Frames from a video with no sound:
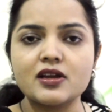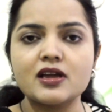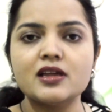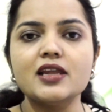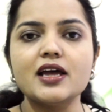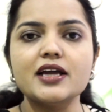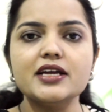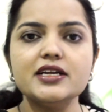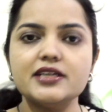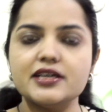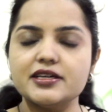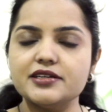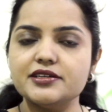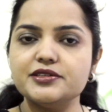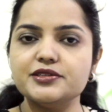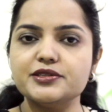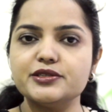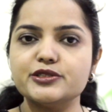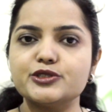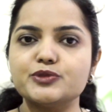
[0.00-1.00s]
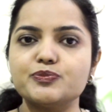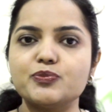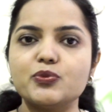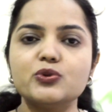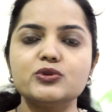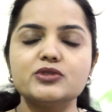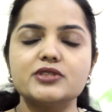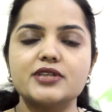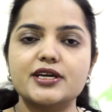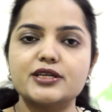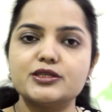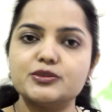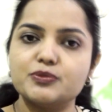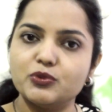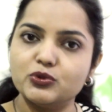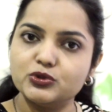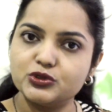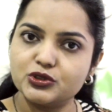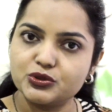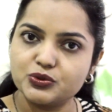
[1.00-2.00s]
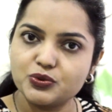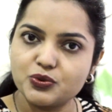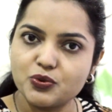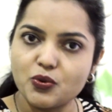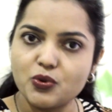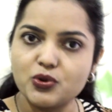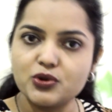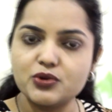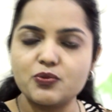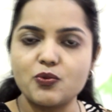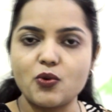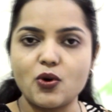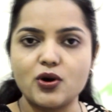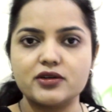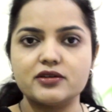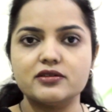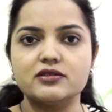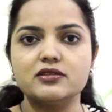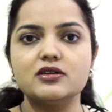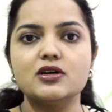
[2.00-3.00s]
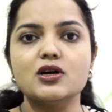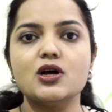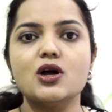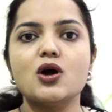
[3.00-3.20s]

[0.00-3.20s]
lightheadedness post exposure to cold water